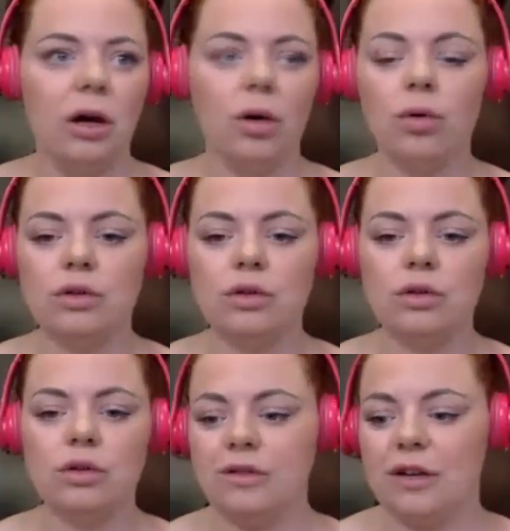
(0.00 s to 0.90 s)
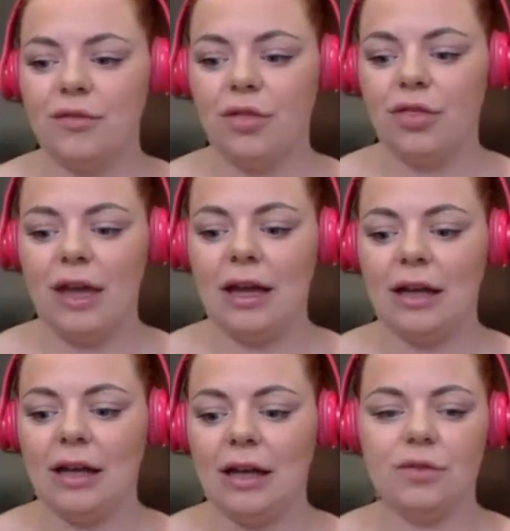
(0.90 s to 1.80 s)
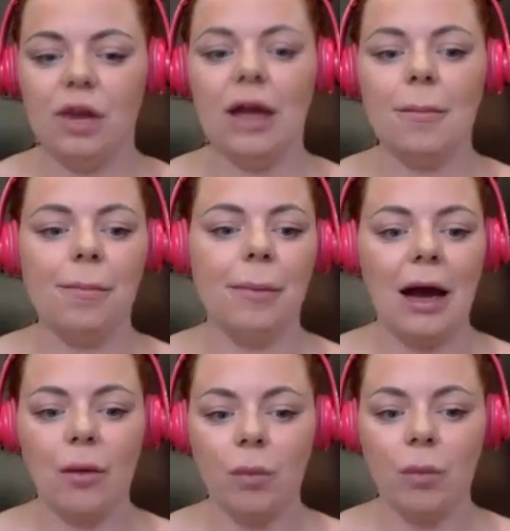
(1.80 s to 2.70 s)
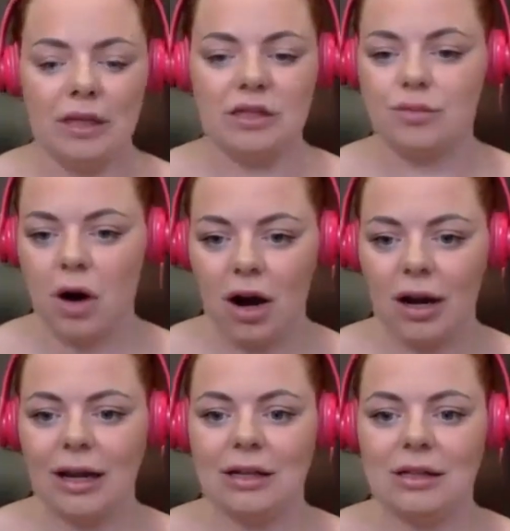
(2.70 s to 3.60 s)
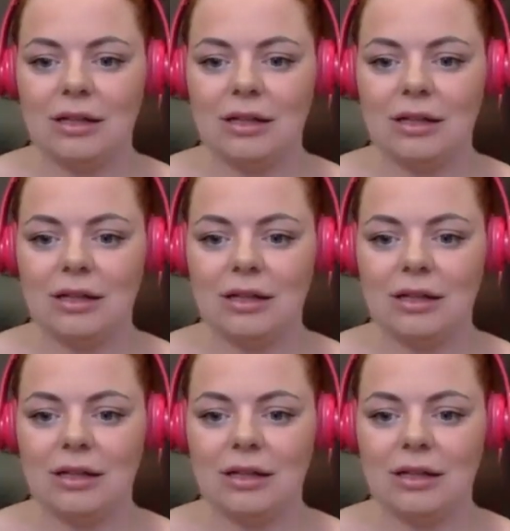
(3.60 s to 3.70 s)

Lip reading: all sorts of different things for like Black women's rights,